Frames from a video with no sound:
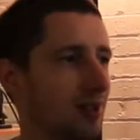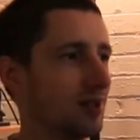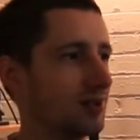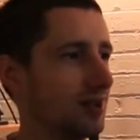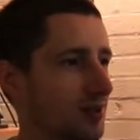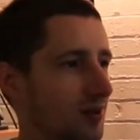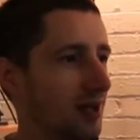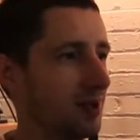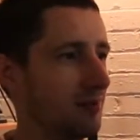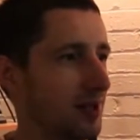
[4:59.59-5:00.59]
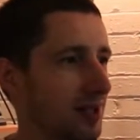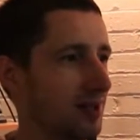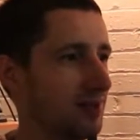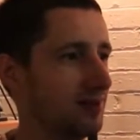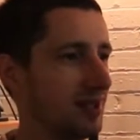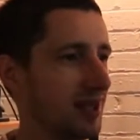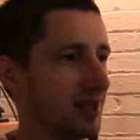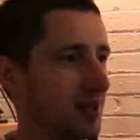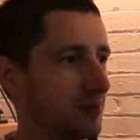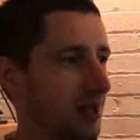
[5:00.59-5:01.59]
So that's what I'm
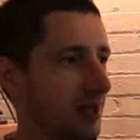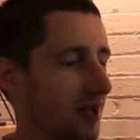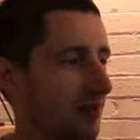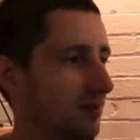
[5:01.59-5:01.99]
tidying up right now.